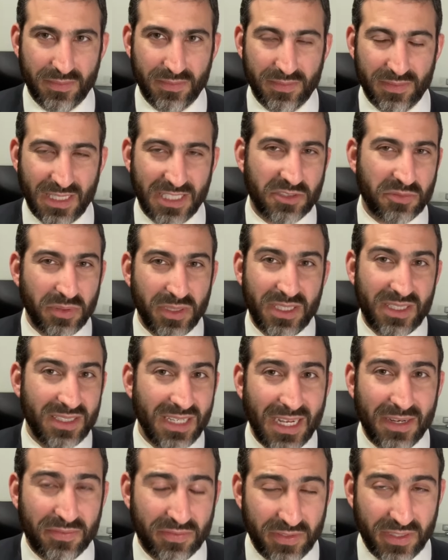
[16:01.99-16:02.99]
That's really
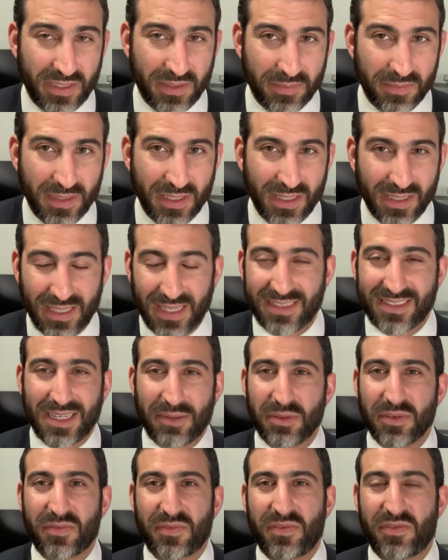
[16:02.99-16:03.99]
not freedom. That's not
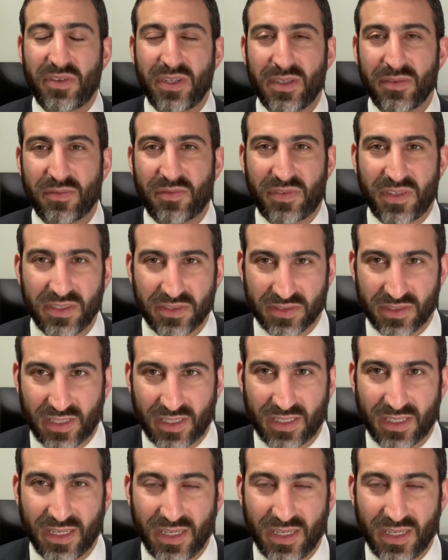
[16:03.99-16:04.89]
what freedom feels like.